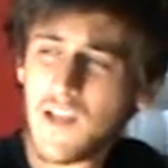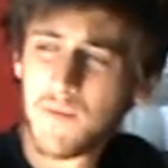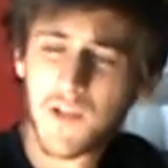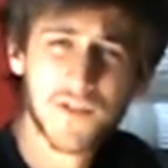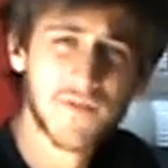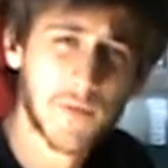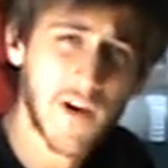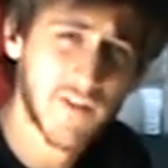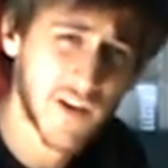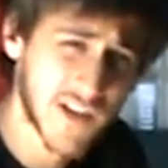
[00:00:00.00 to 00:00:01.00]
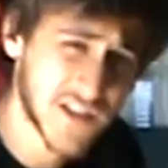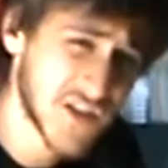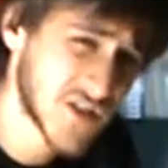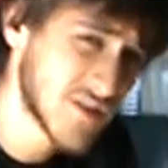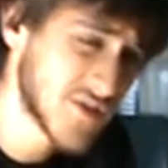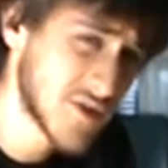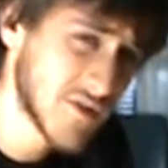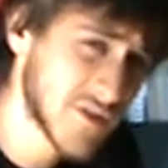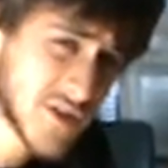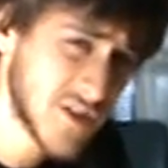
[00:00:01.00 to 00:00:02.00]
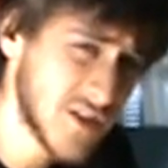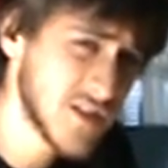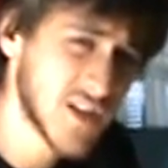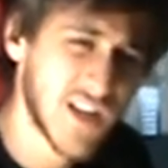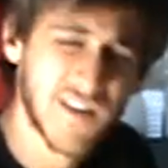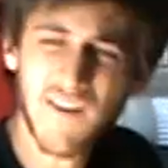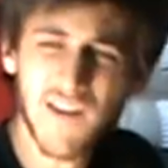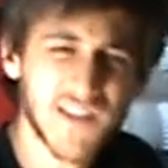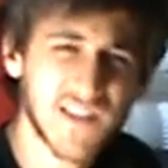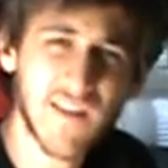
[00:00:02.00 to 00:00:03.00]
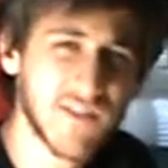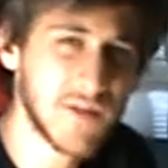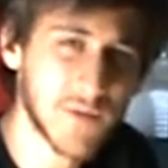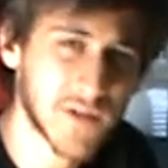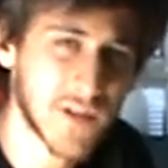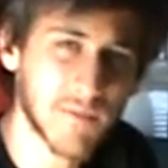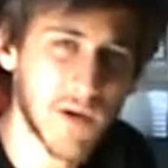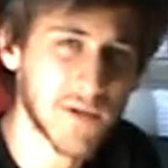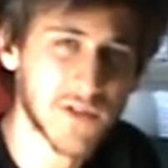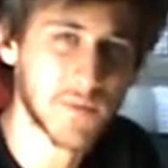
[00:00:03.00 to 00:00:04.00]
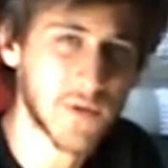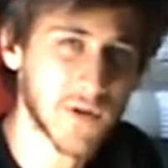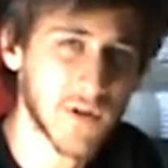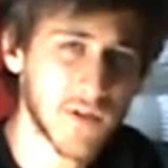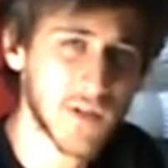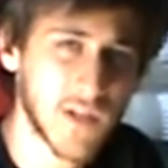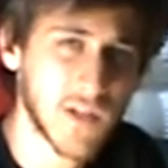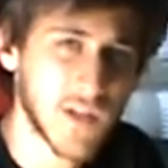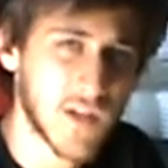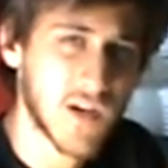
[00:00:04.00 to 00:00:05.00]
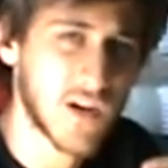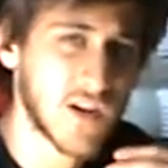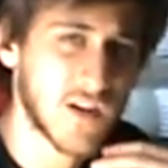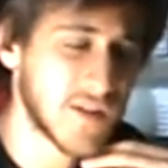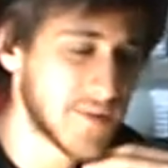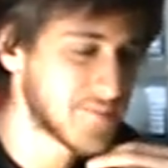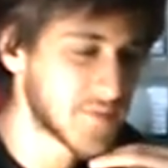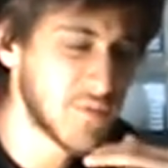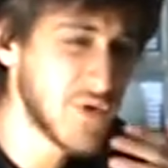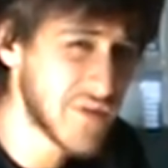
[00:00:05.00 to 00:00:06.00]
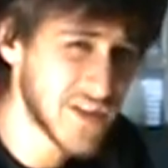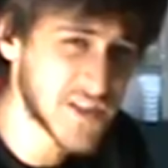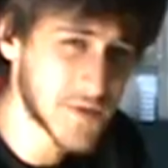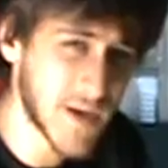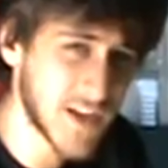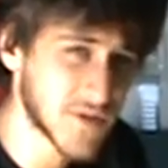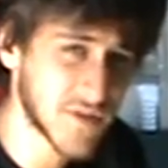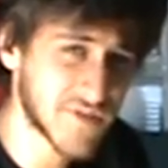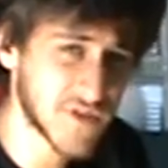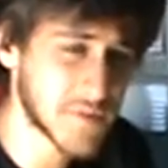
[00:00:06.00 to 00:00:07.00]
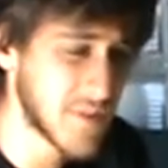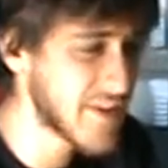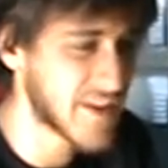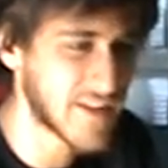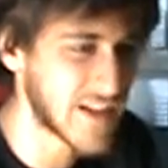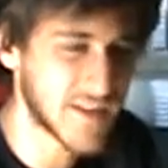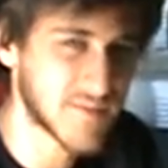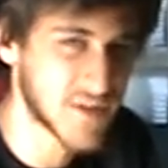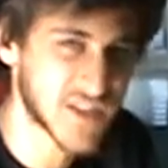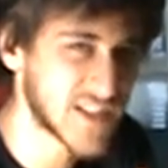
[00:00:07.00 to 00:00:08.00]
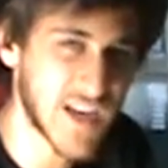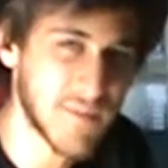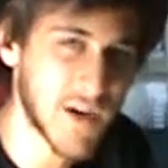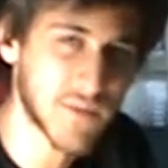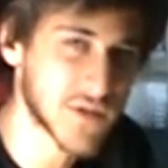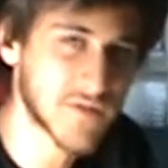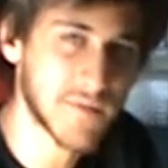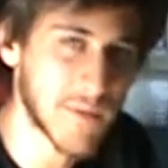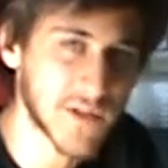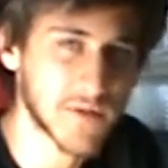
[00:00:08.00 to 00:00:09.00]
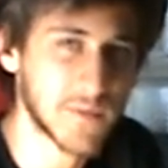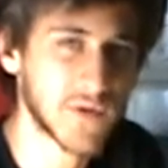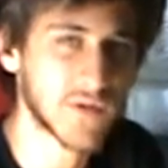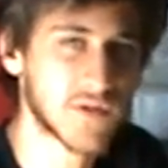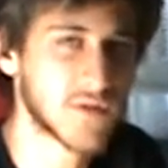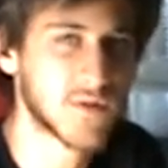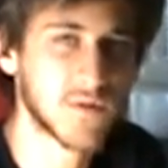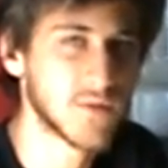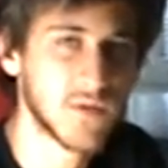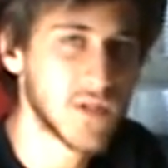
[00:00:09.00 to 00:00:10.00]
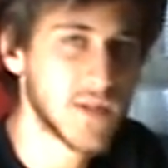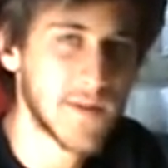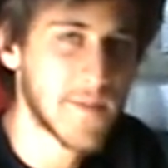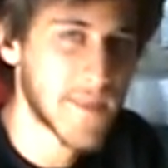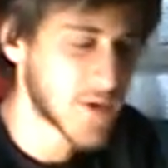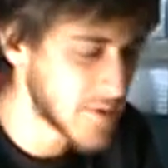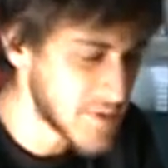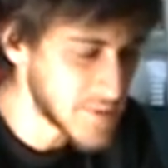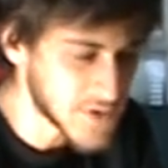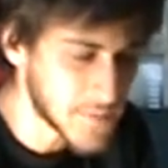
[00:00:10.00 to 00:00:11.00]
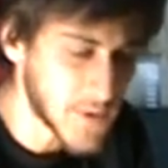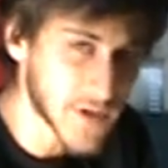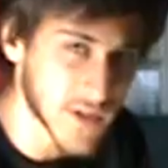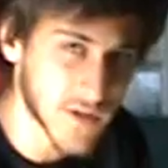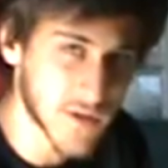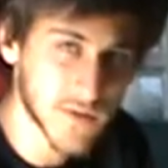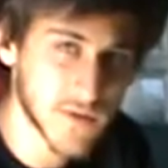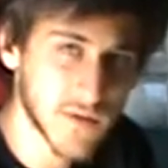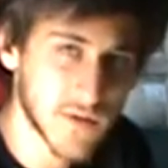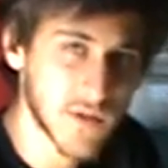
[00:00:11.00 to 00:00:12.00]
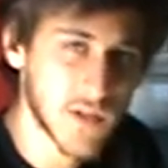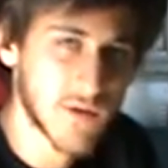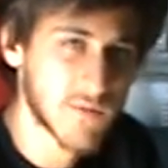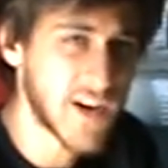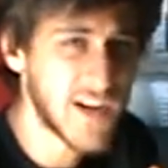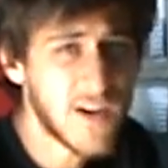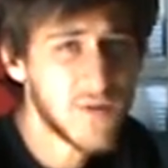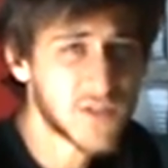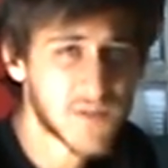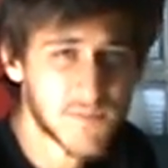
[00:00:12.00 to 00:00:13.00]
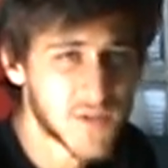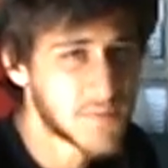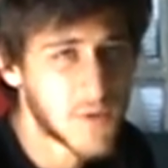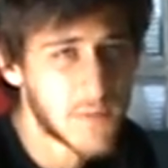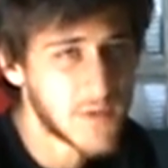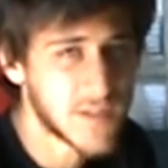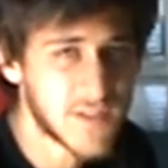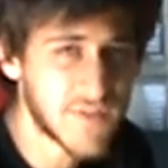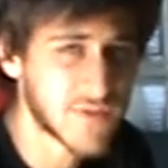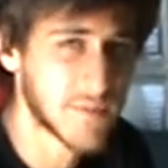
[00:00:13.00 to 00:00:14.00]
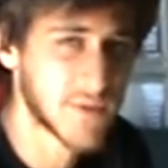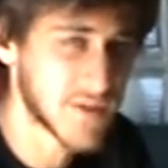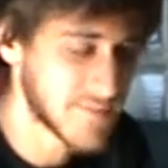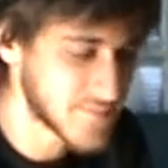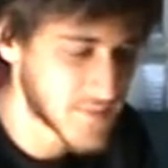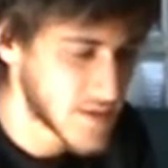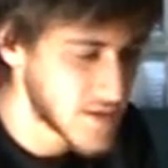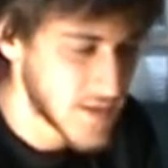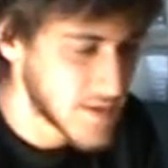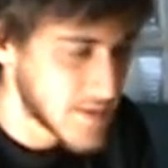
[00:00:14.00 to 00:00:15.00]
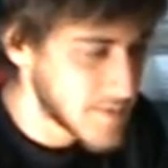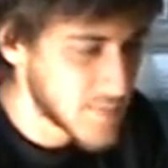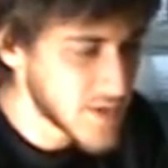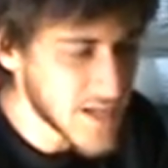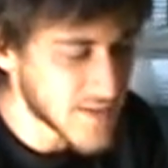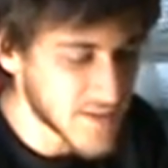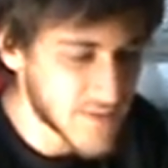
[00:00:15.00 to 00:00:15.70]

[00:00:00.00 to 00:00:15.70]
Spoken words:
because of the privatization of universities, they have like 70% public support. The movement in Spain during the first month had like the same numbers of public support. So the people support it, you know. Right now it's probably different, but yeah,